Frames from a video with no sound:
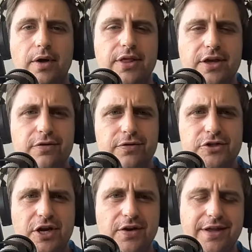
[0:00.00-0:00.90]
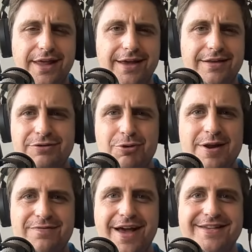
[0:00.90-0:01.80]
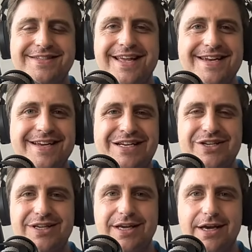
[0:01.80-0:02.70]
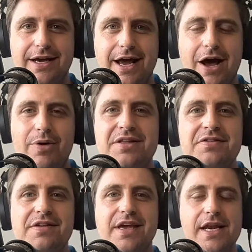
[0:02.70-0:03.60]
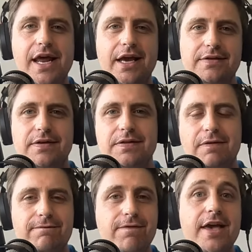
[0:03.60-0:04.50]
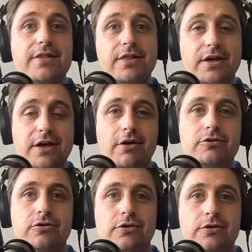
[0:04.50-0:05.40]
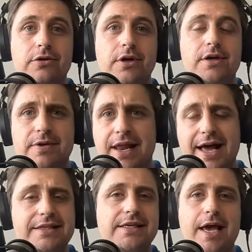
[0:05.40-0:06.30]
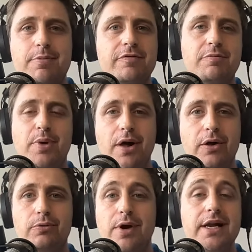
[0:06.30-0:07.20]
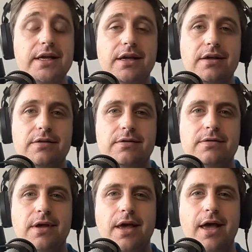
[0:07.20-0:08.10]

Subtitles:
Well, thank you for sharing that. It's really fascinating to hear how interconnected the faith and the cultural landscape of Nepal really is.